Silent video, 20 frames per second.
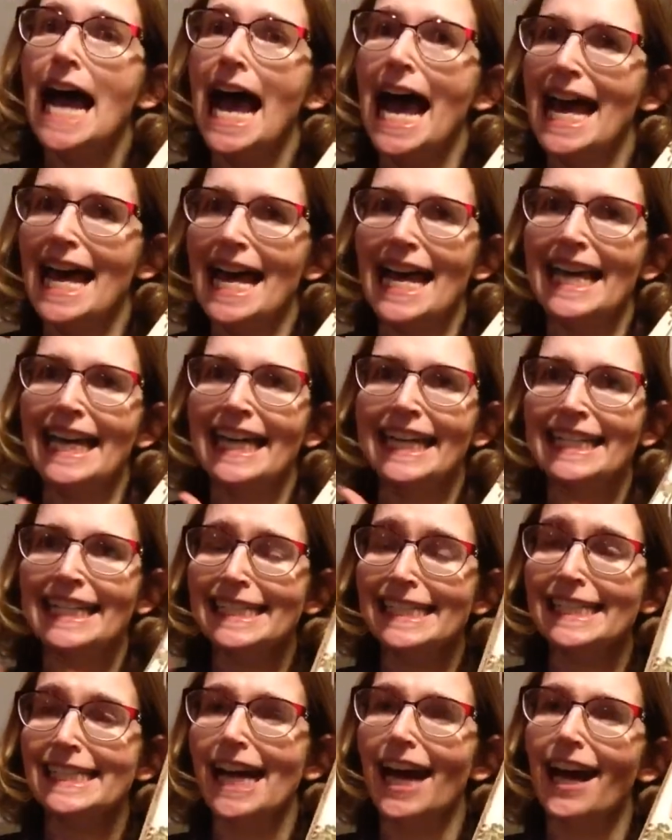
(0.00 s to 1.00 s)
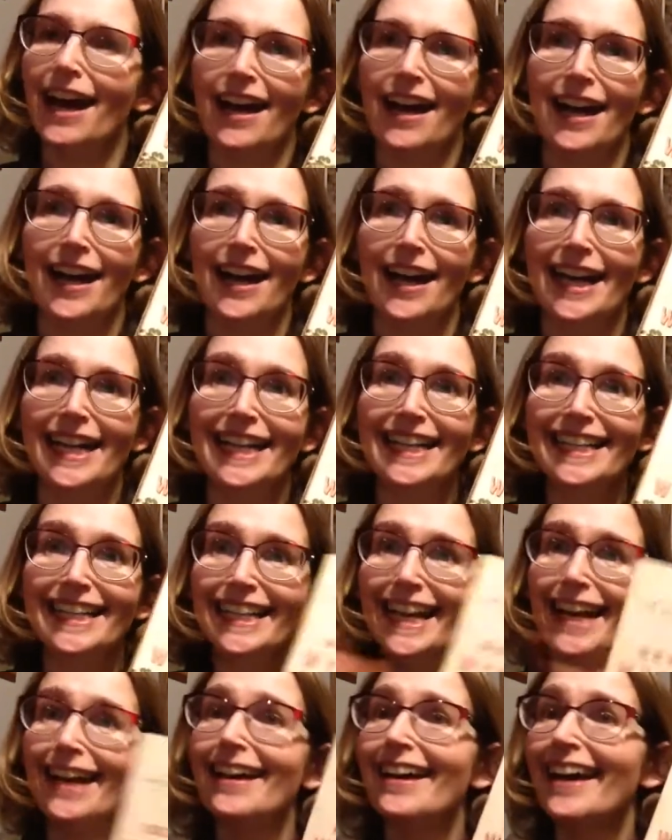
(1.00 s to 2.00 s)
And I
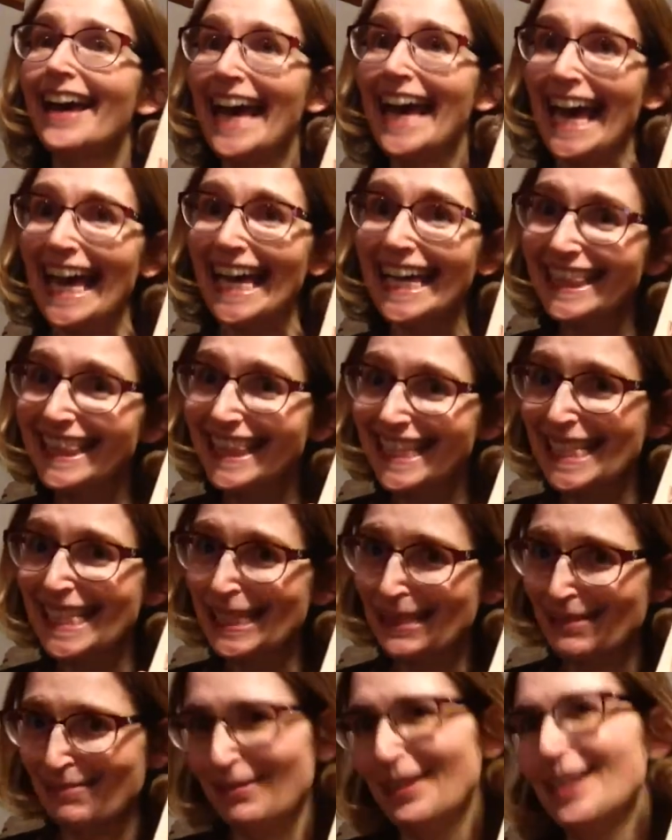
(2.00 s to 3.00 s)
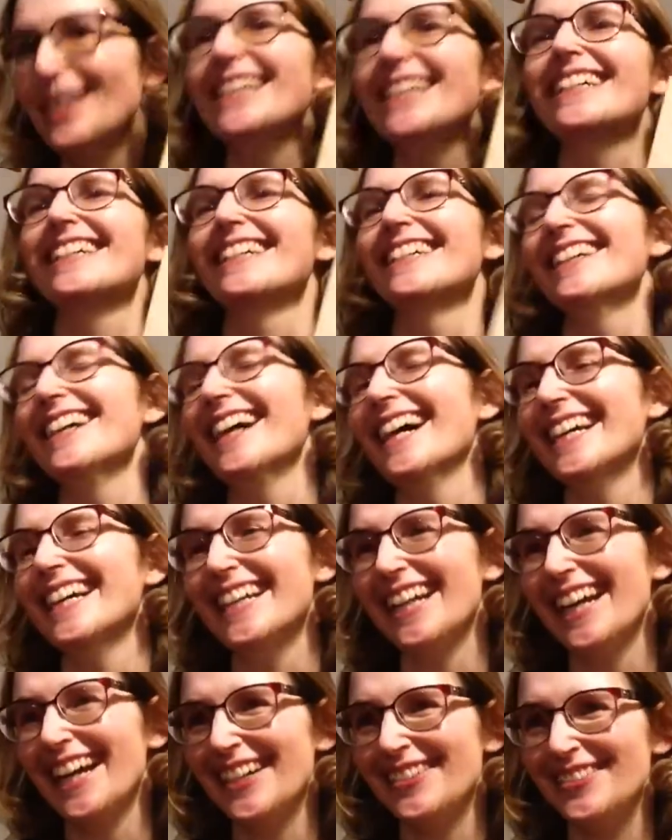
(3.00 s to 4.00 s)
hate this book.
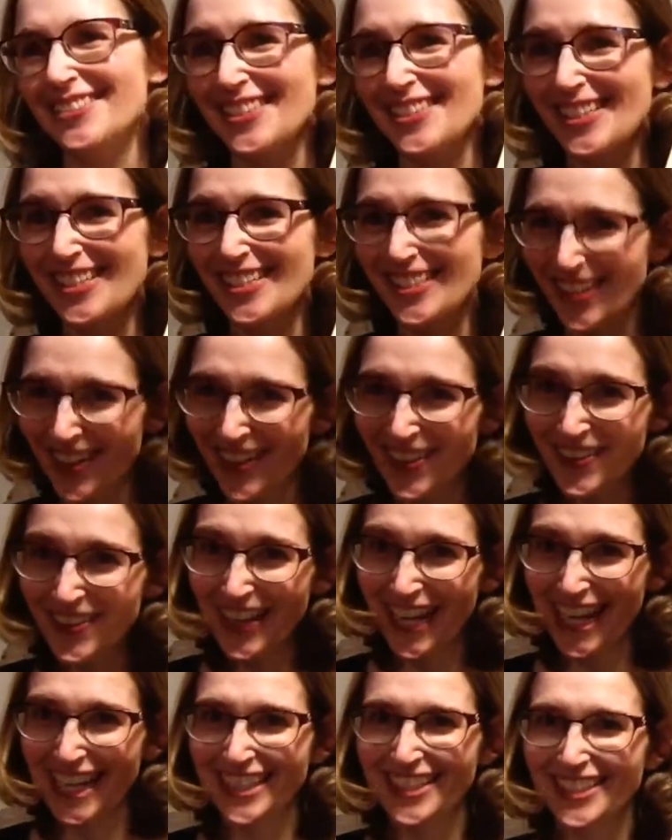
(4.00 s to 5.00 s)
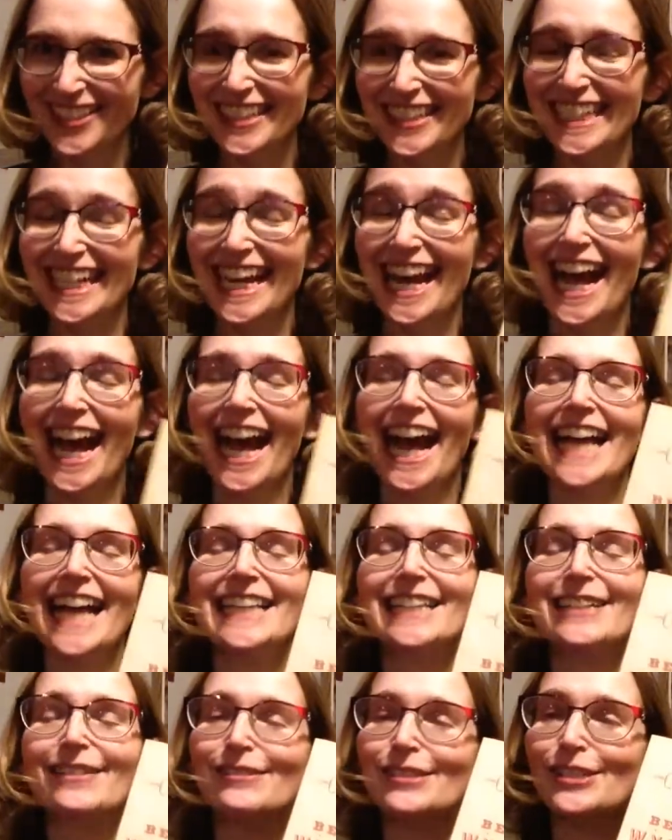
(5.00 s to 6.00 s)
I was so angry.
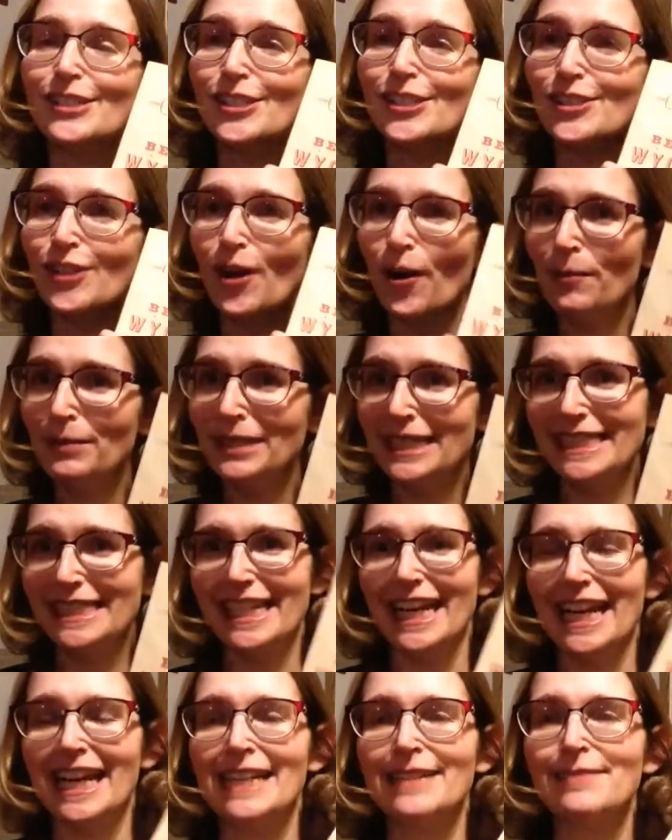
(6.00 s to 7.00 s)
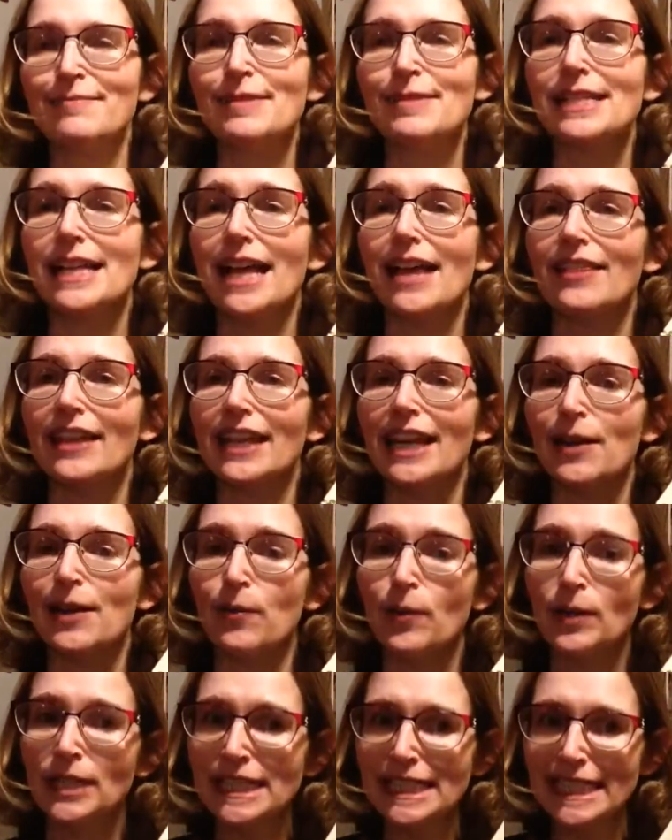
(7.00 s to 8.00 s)
There were so many times that I
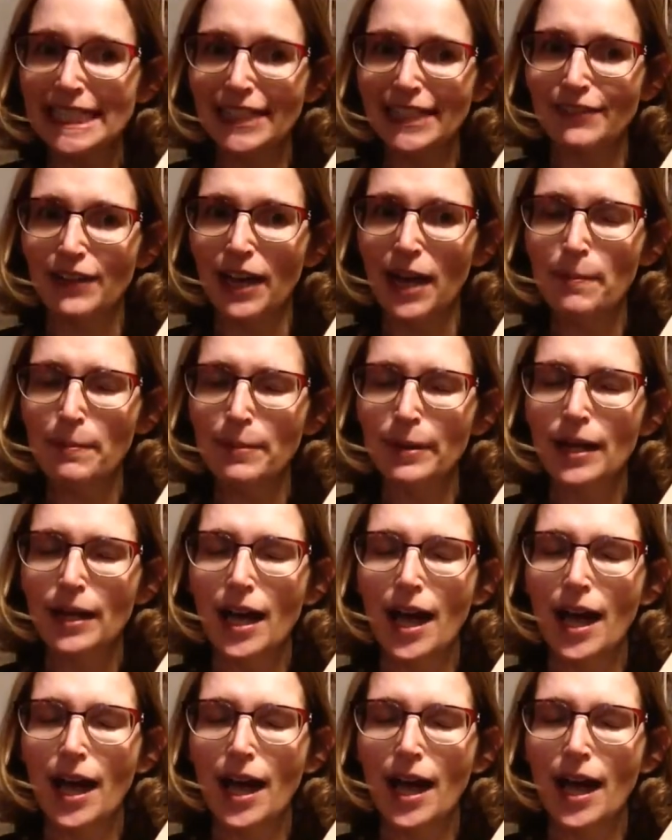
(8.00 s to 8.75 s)
wanted to give up.